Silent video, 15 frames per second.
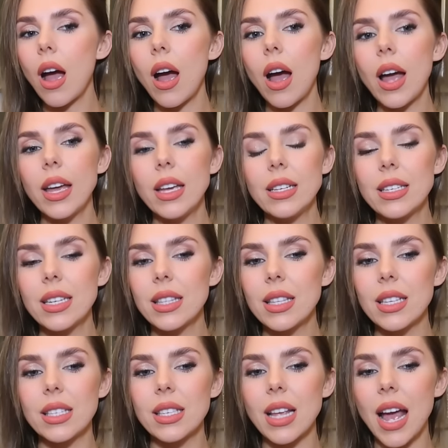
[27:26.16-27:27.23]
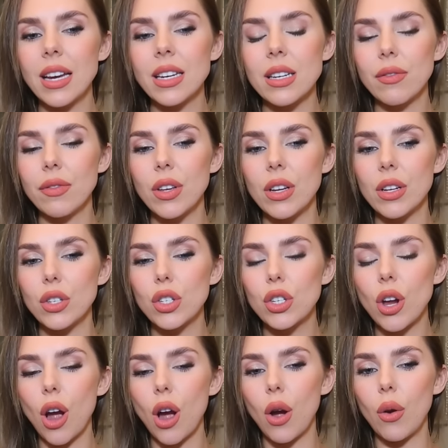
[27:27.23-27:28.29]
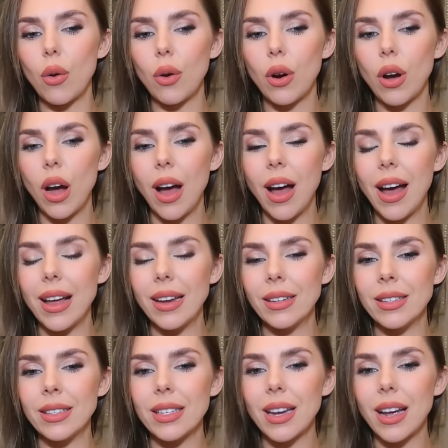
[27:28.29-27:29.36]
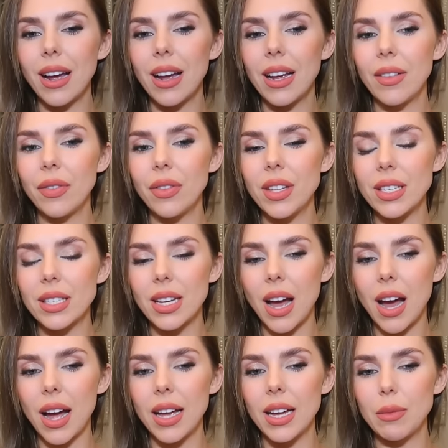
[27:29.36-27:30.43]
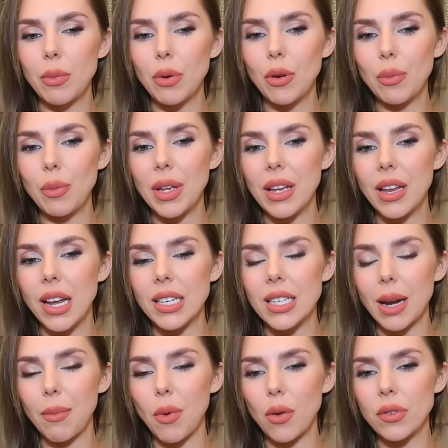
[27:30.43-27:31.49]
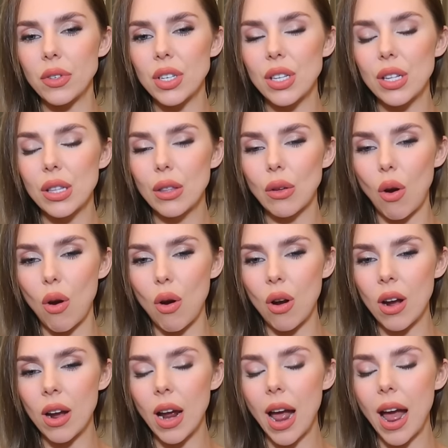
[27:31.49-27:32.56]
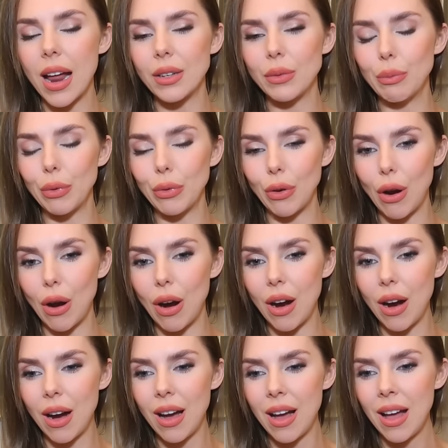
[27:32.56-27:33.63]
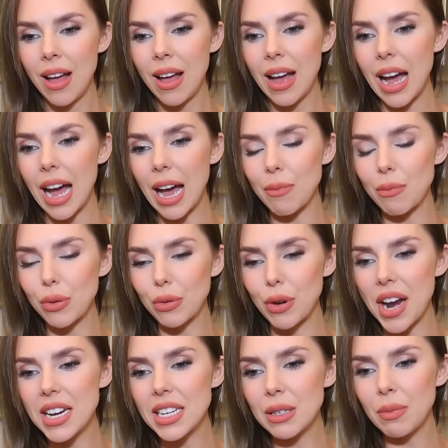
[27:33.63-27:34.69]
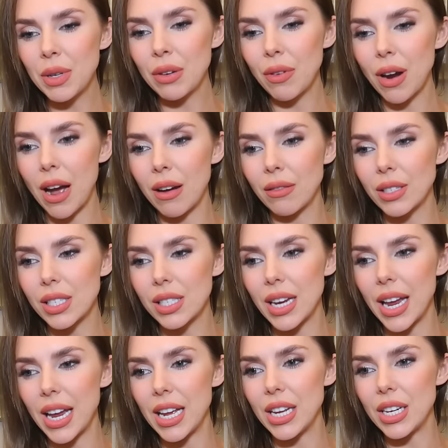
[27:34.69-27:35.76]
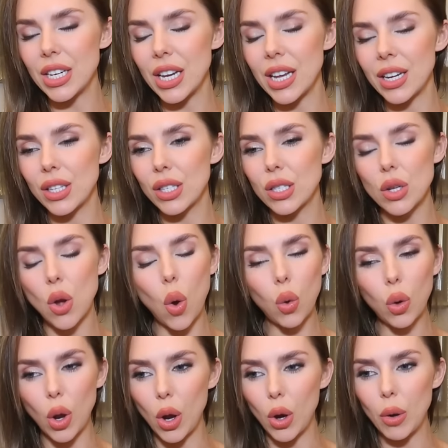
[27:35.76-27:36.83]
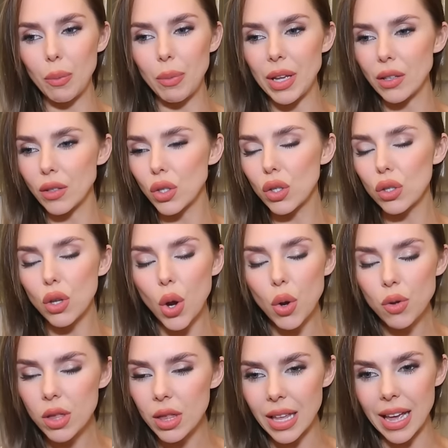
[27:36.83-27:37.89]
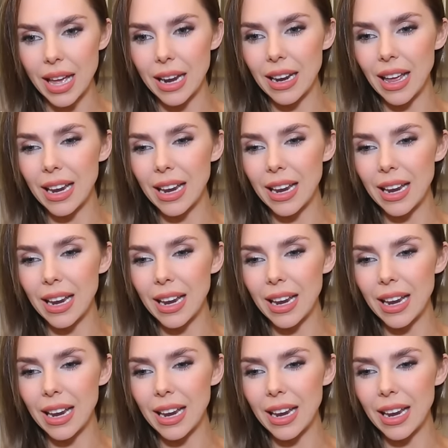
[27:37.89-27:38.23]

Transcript: I did this end of year show and this guy had put me in a diamante thong and bra and paraded me around stage in a solo being so thin.